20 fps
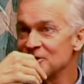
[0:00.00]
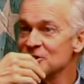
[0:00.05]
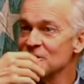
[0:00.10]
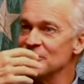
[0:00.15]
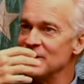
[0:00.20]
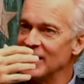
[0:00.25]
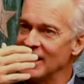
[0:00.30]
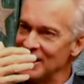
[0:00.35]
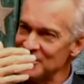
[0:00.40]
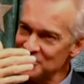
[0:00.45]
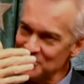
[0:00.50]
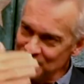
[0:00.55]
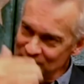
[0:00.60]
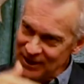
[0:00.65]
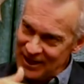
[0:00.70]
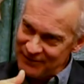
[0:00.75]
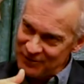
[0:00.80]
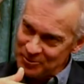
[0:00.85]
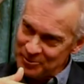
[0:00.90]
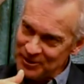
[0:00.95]
So they got to
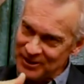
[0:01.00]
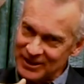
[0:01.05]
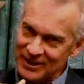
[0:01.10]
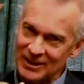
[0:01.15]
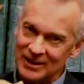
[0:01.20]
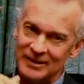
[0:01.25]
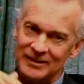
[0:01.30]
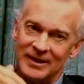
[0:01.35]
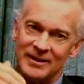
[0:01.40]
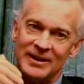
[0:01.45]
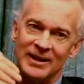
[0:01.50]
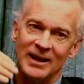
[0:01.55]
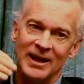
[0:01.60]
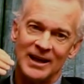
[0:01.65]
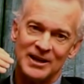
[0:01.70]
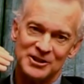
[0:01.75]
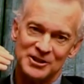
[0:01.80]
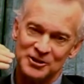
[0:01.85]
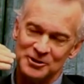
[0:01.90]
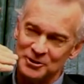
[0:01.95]
11 million and then they
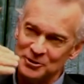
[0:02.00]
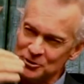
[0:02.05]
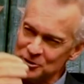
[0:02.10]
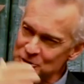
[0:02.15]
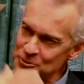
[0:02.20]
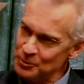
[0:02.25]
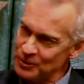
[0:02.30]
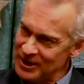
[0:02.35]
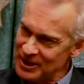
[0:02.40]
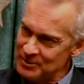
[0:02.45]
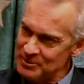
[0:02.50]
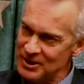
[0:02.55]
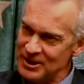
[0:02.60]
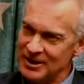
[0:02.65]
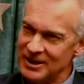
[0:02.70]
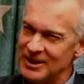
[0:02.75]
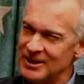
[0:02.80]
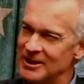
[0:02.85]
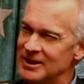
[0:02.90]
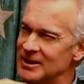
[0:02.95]
got to 20
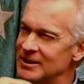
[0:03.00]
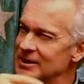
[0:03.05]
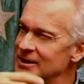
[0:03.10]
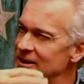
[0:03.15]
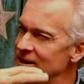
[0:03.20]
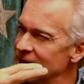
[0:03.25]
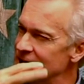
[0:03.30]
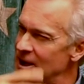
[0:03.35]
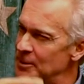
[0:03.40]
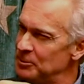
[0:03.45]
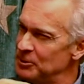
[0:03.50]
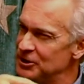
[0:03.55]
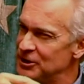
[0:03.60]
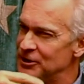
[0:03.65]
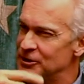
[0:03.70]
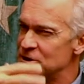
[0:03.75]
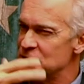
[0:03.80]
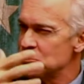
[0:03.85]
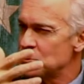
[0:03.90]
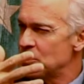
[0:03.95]
million and in a couple
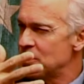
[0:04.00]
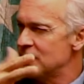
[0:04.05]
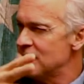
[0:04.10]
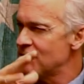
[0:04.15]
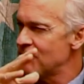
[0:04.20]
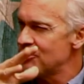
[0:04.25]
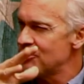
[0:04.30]
years we're in